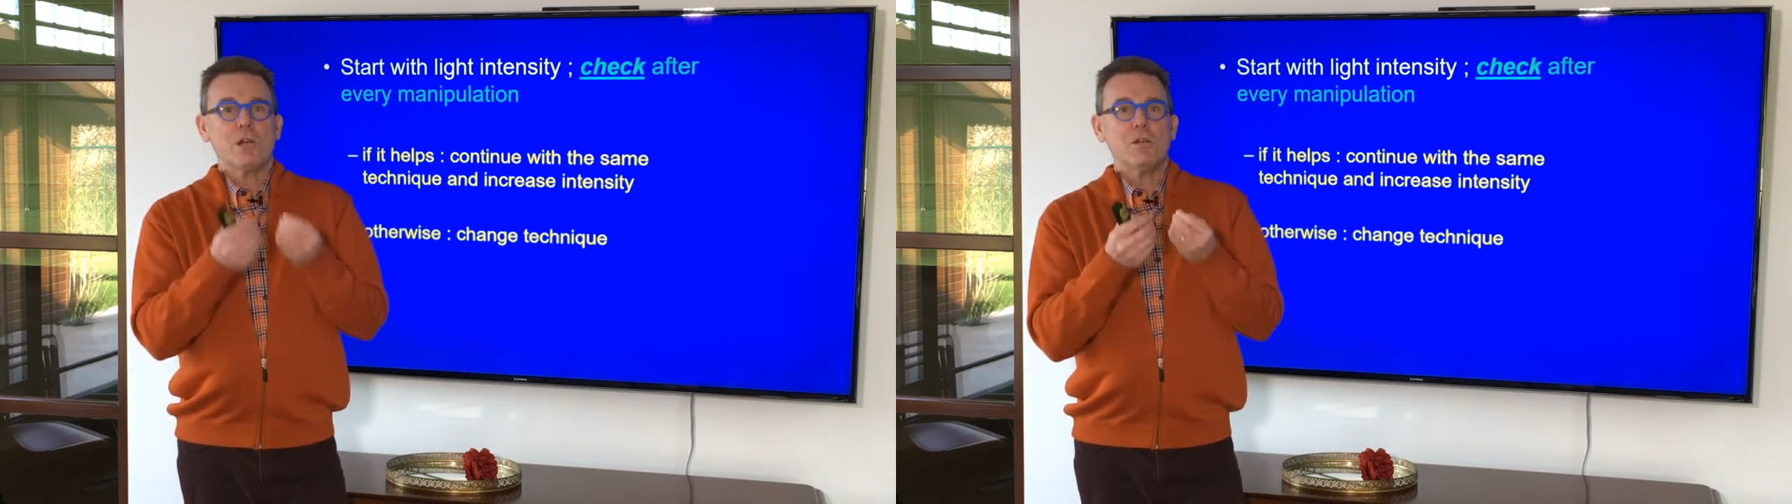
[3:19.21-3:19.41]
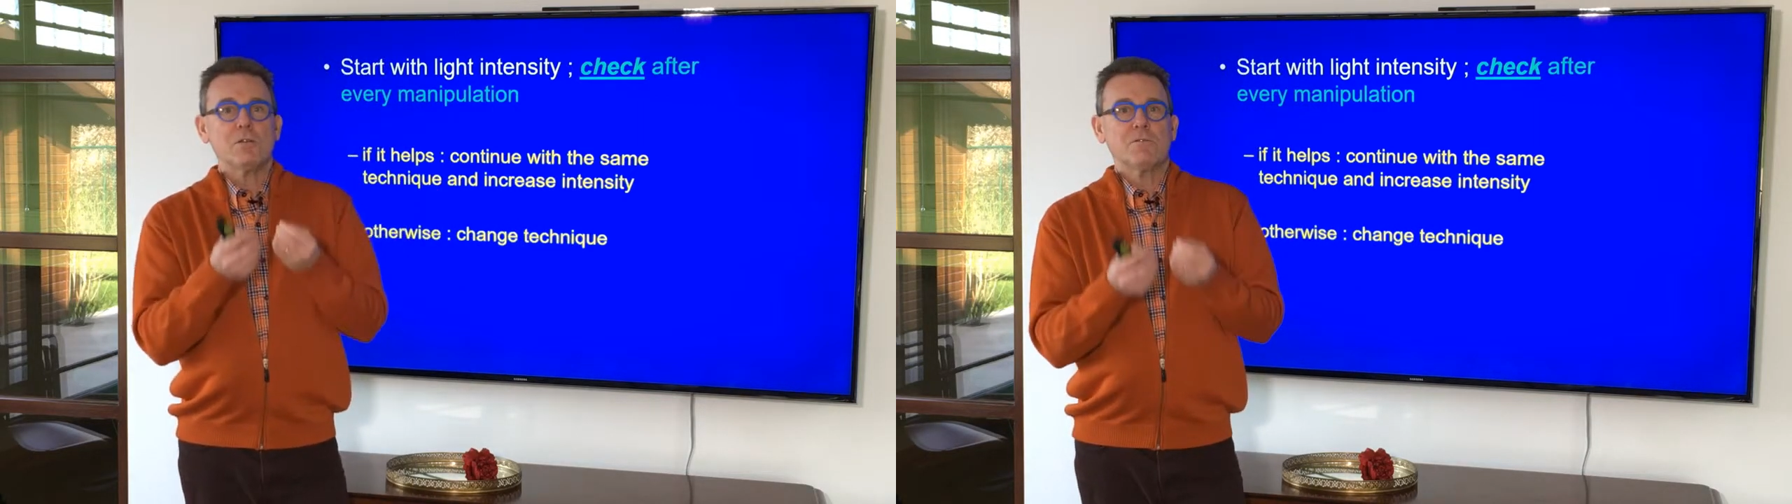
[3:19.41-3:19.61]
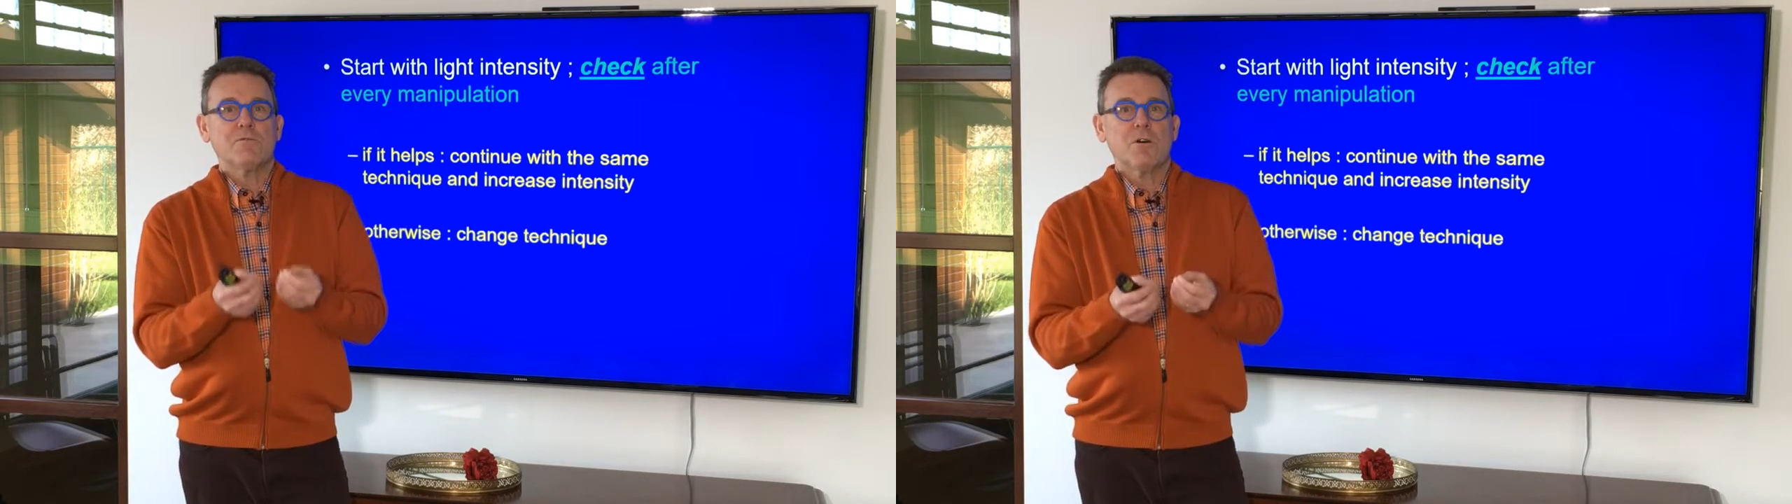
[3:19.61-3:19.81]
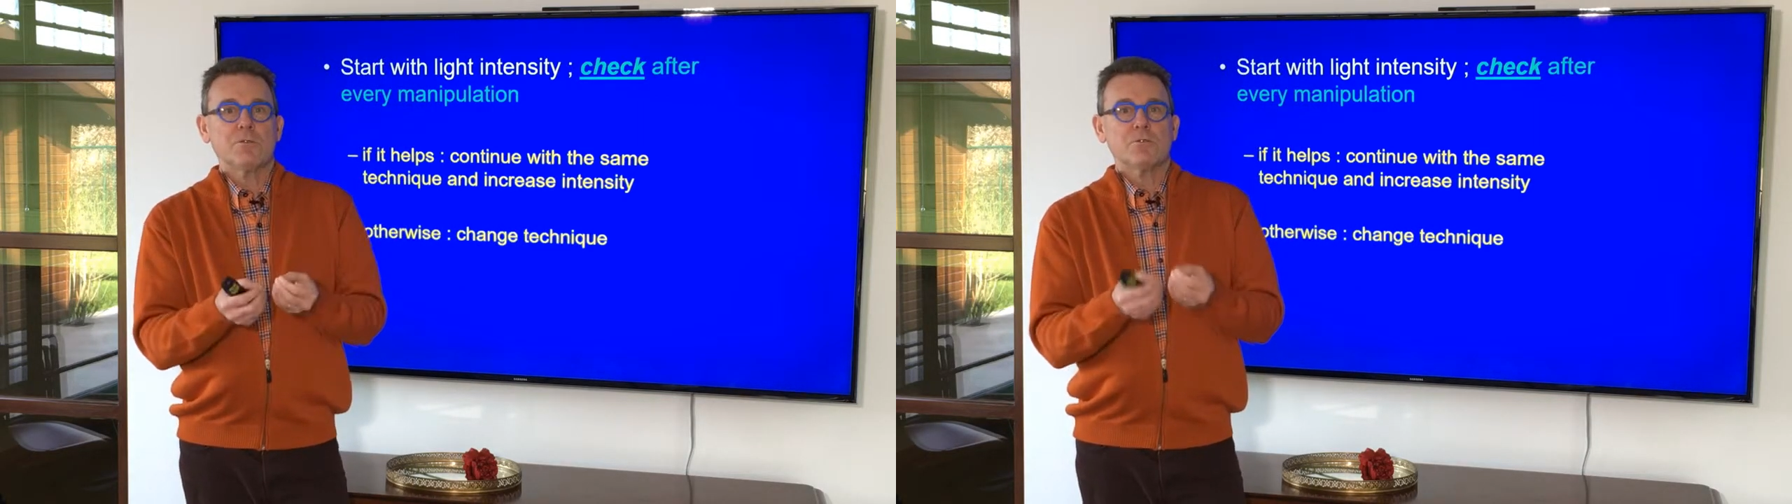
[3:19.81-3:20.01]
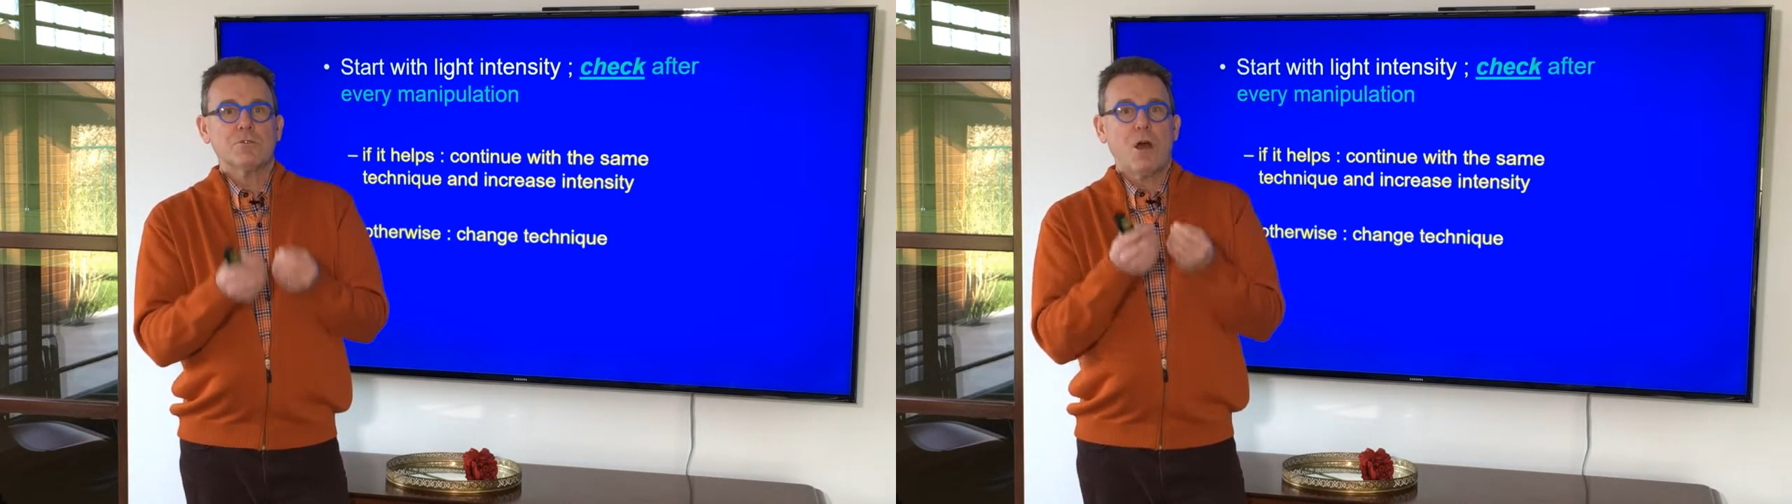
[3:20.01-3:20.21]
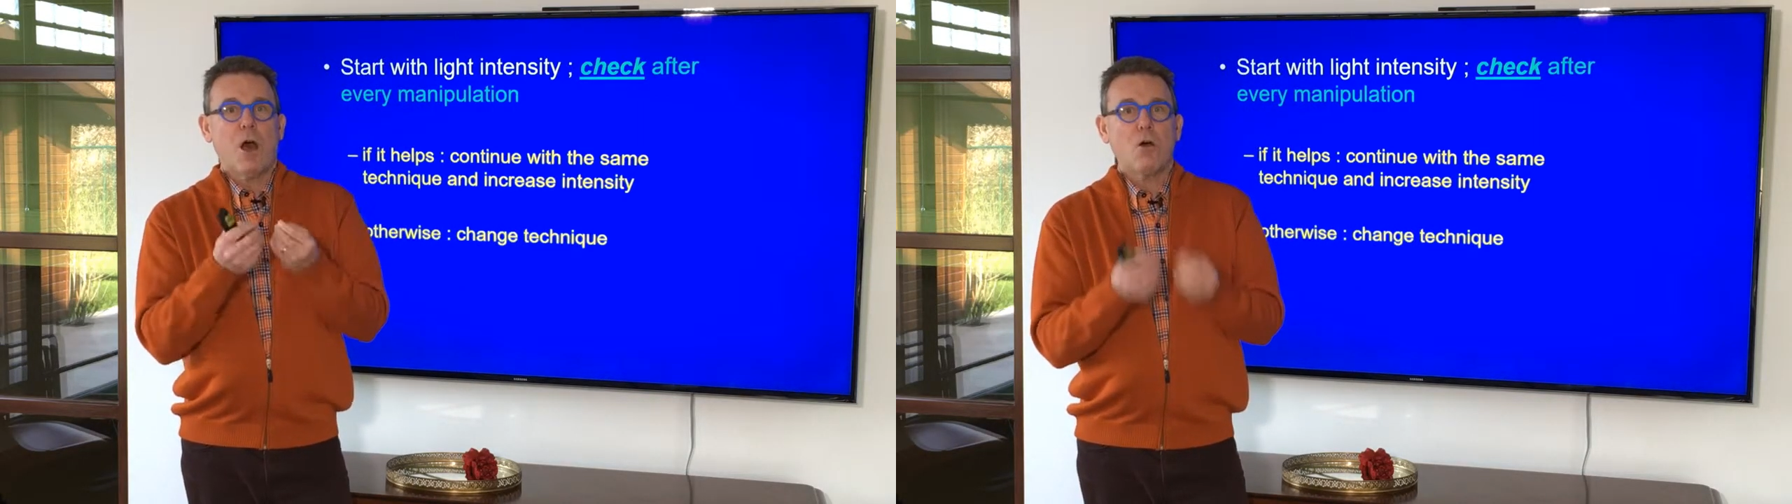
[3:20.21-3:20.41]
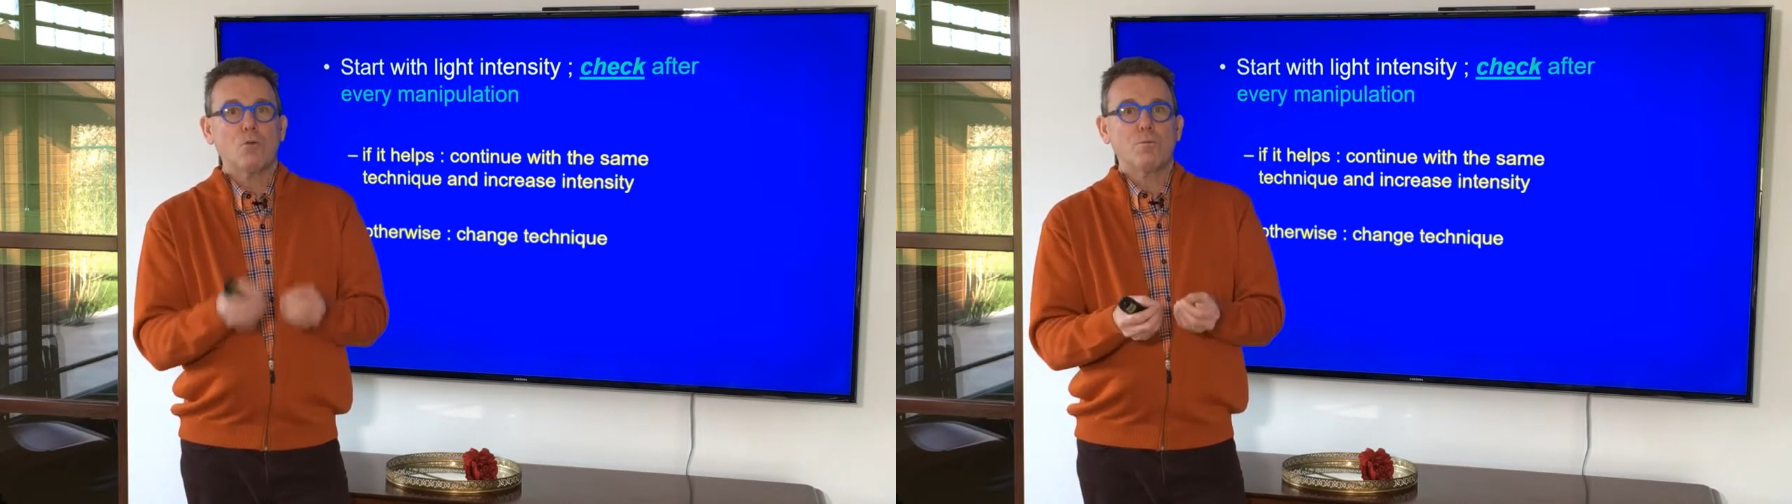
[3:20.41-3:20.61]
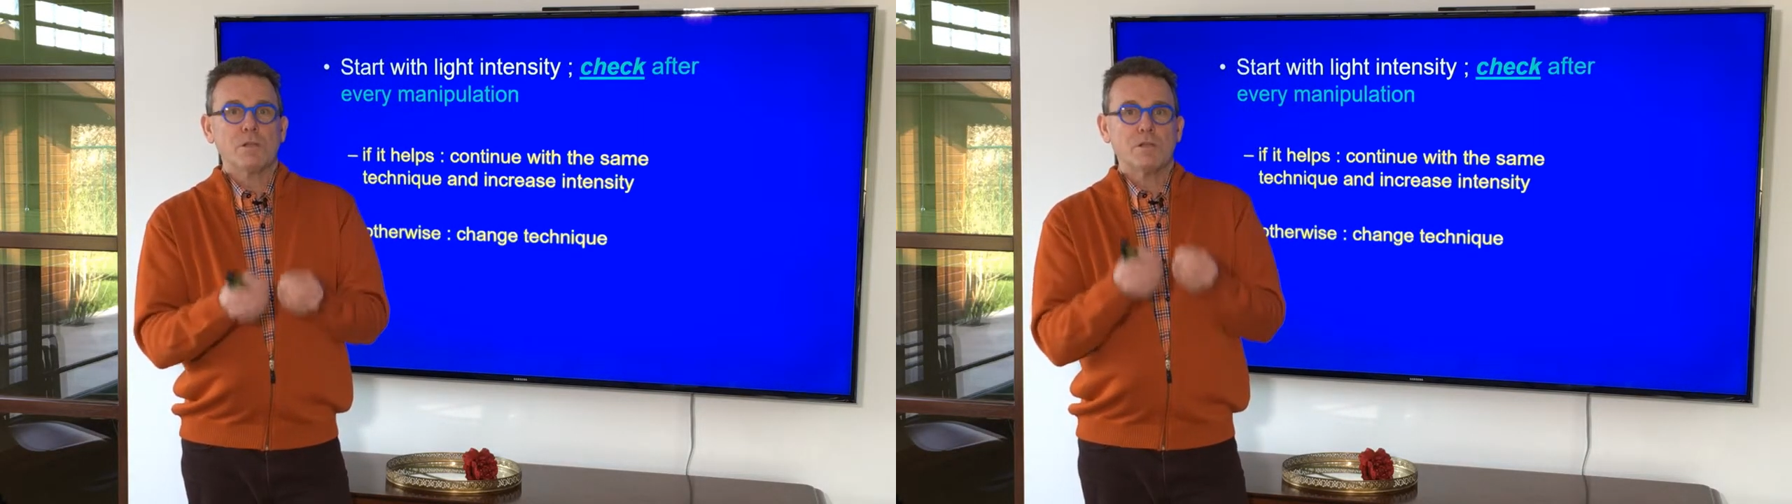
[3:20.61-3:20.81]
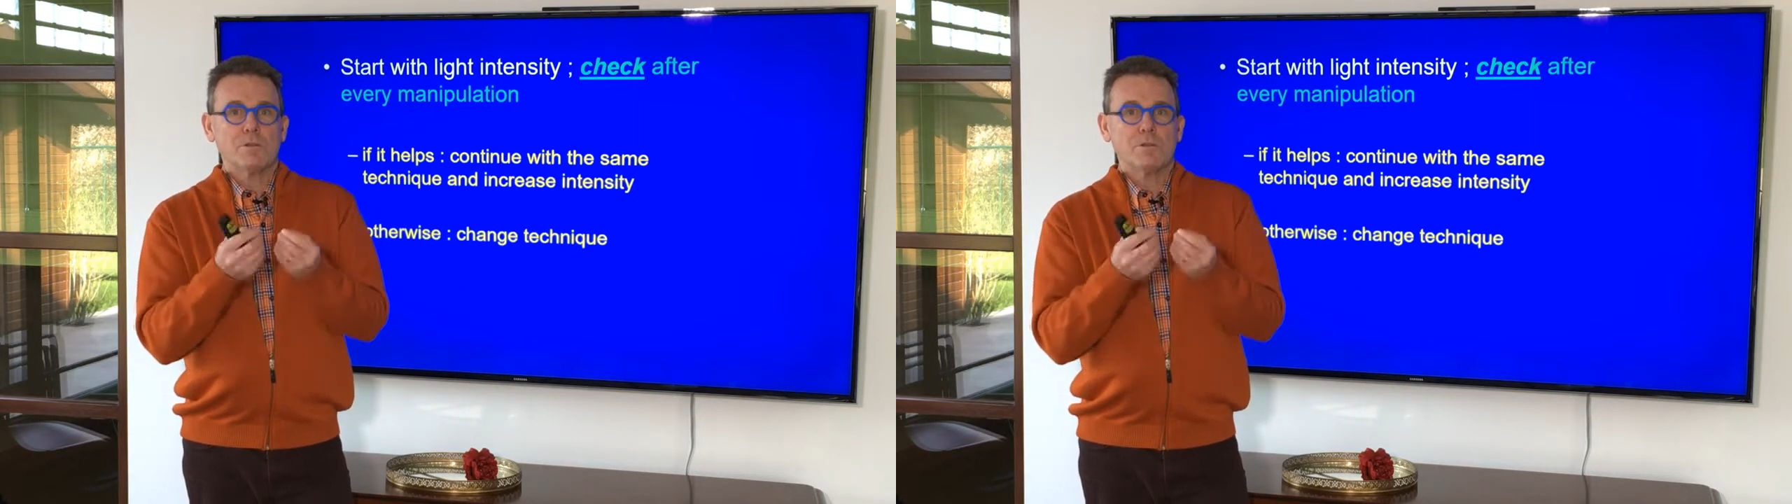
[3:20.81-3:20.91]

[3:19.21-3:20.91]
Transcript: in advance how many